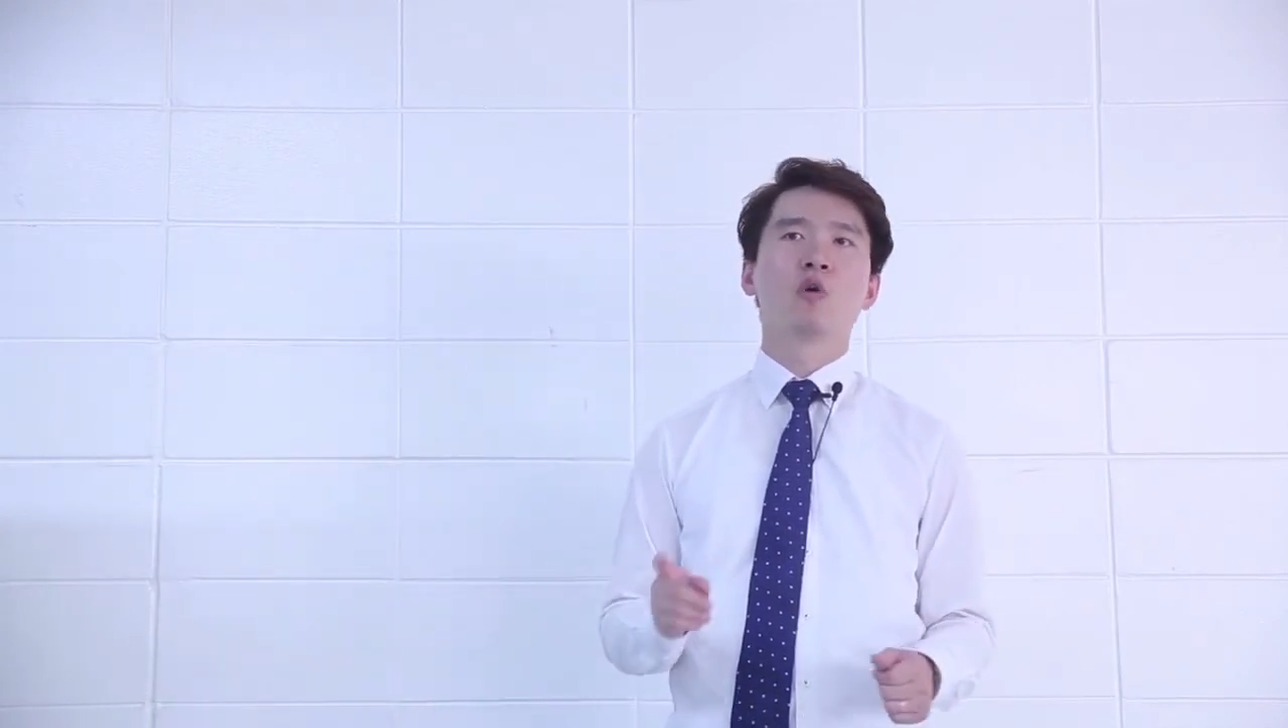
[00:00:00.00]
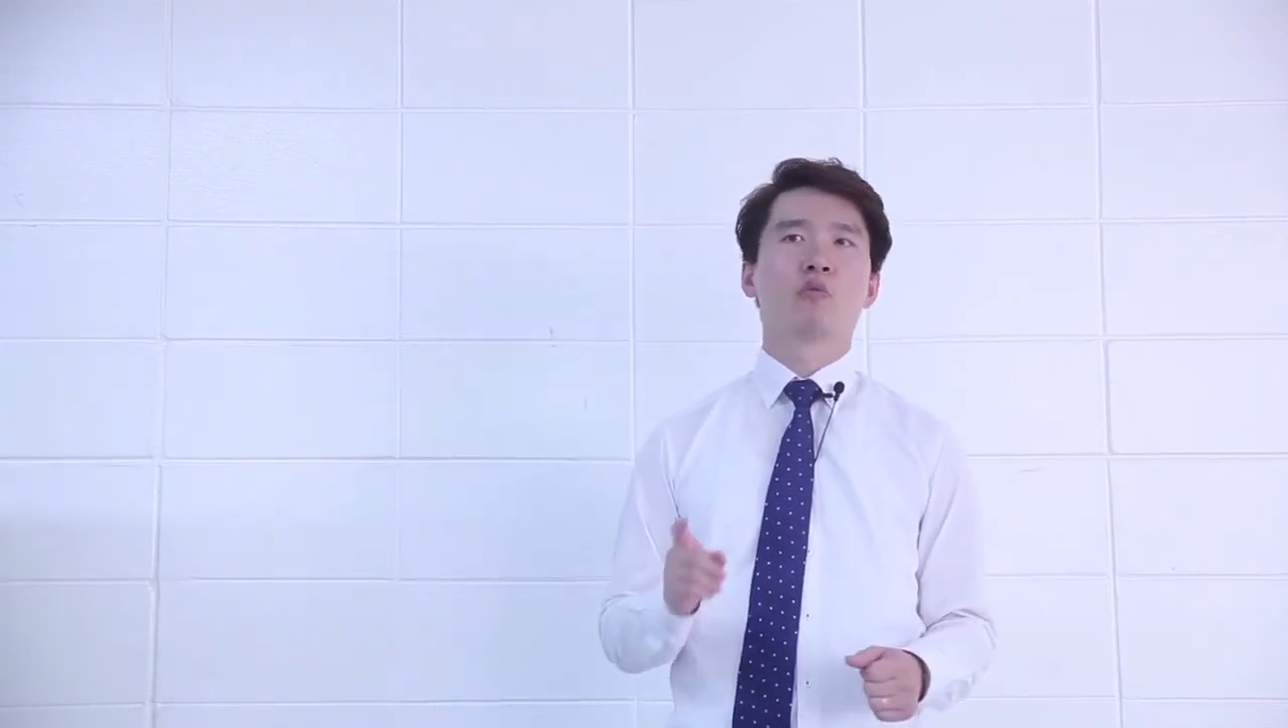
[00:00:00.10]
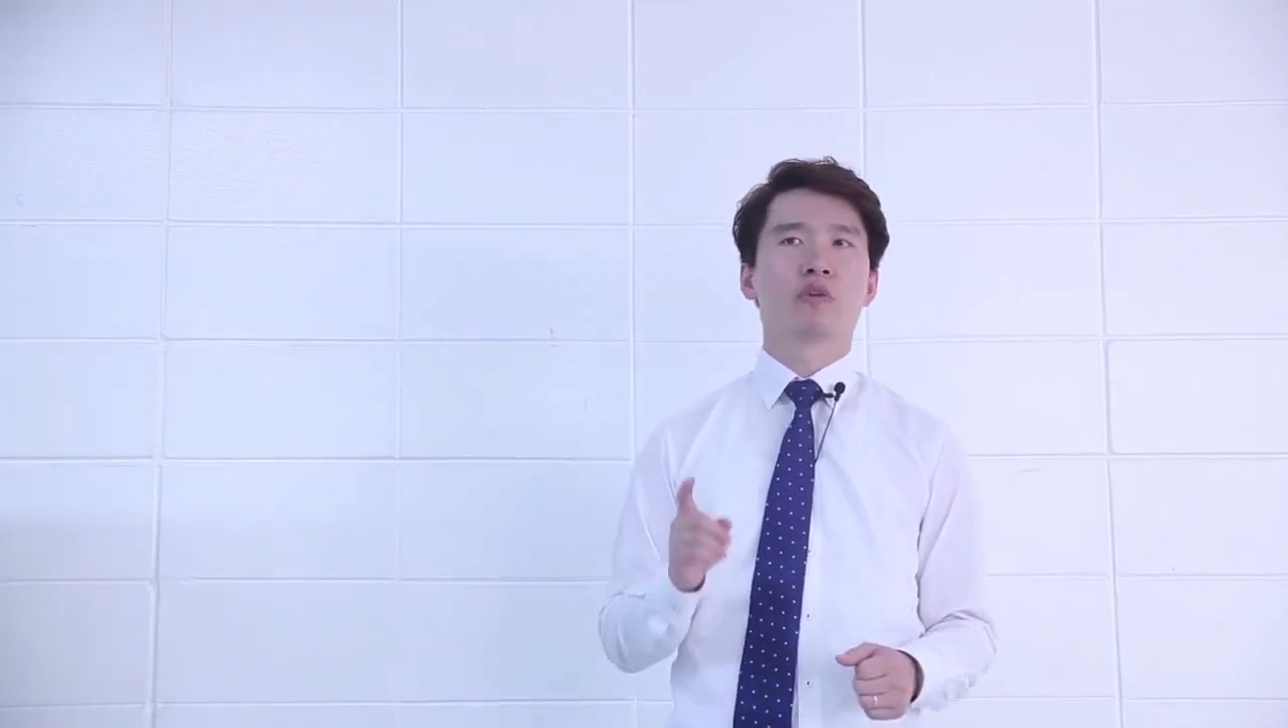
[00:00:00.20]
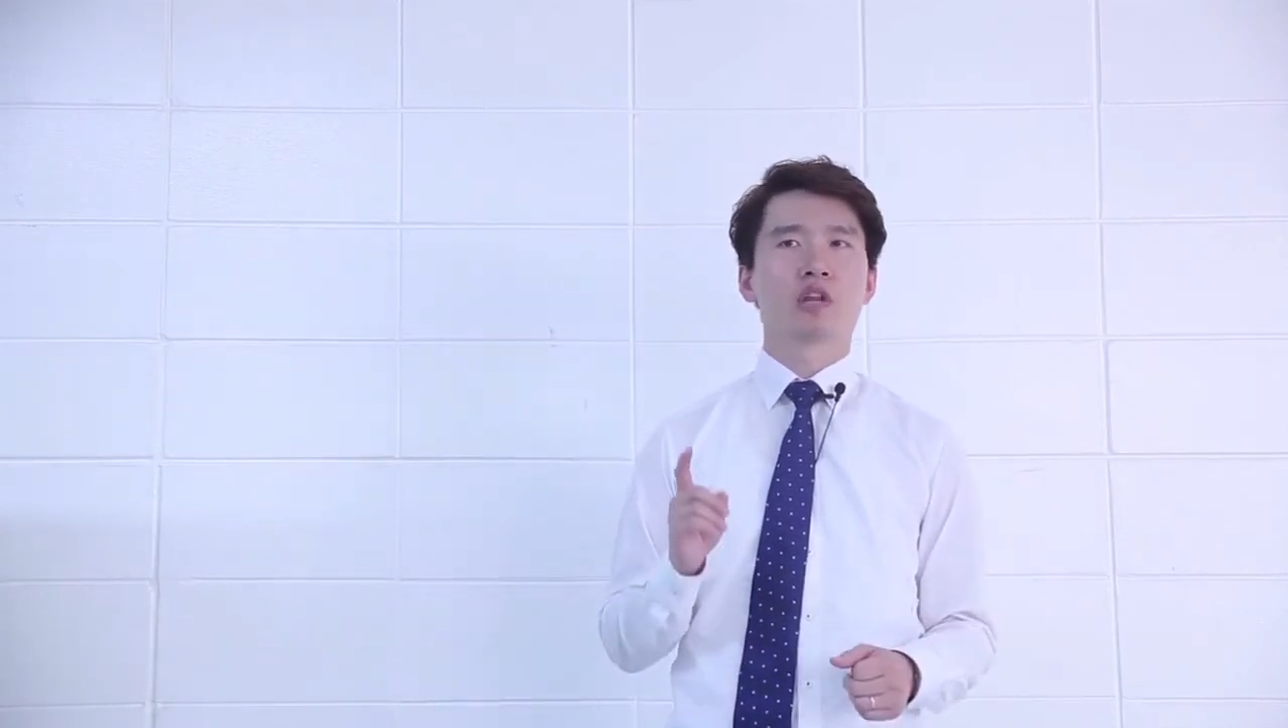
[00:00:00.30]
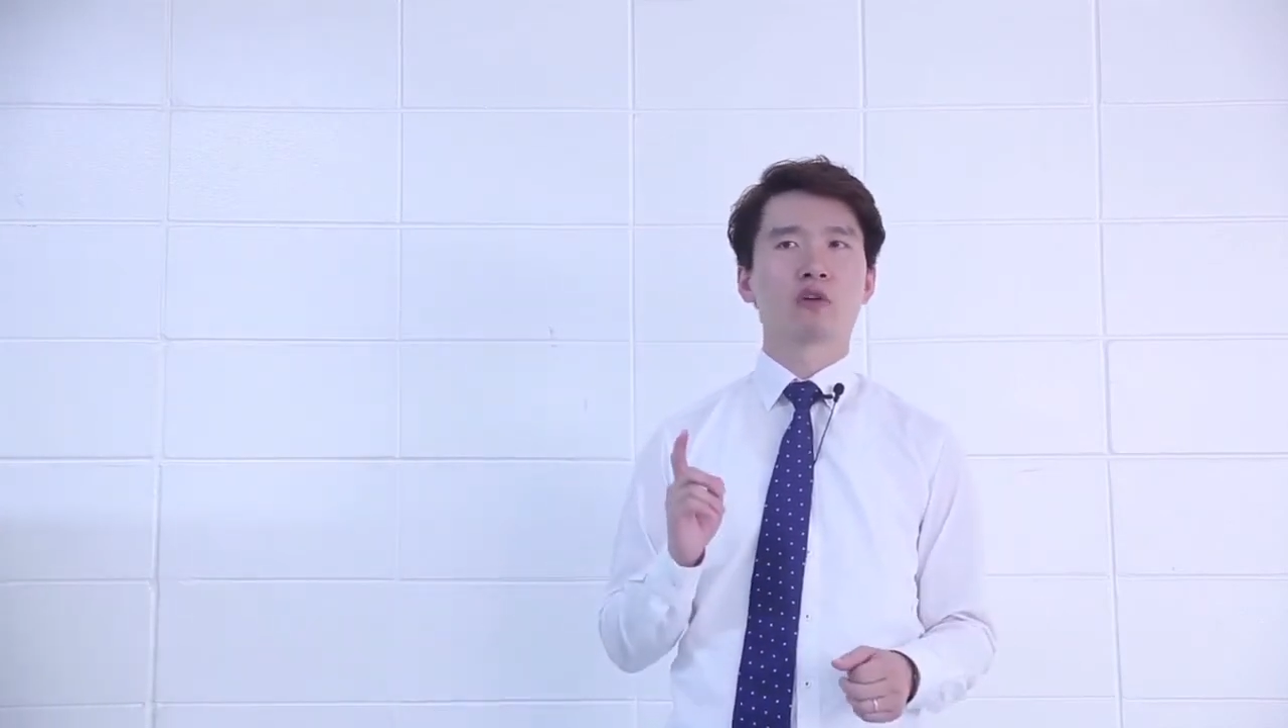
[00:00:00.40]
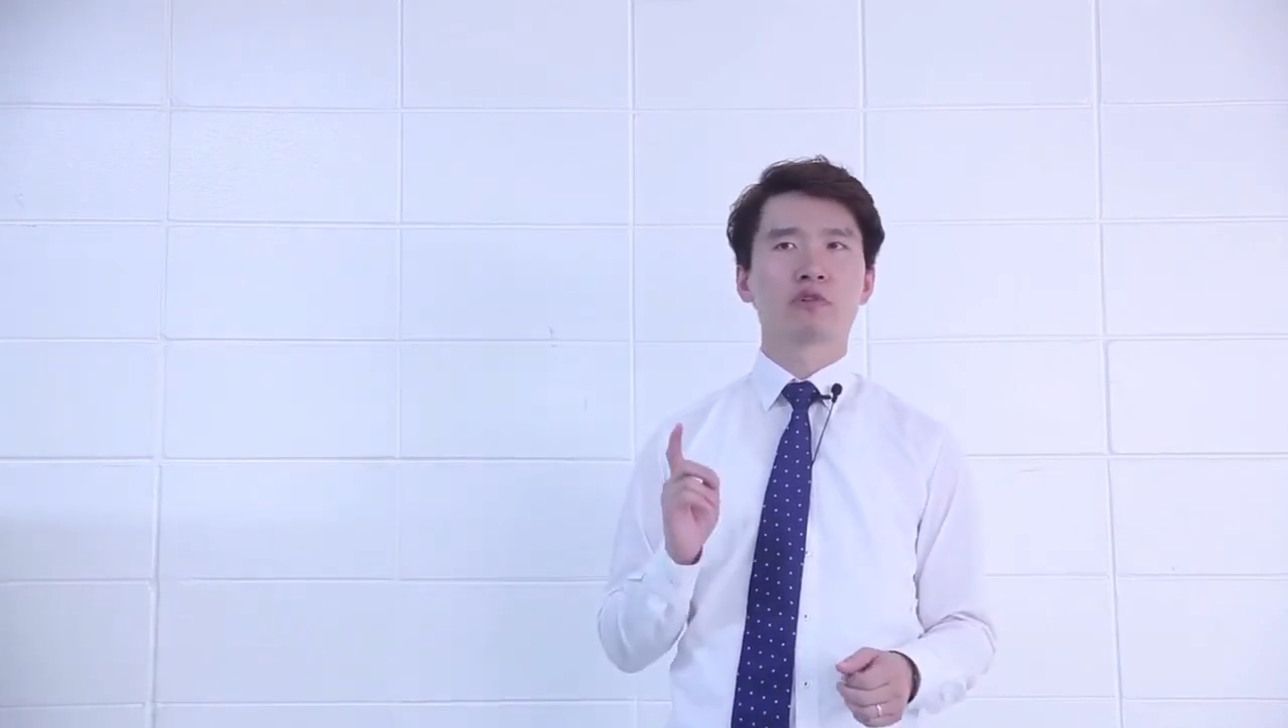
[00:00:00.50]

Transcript: without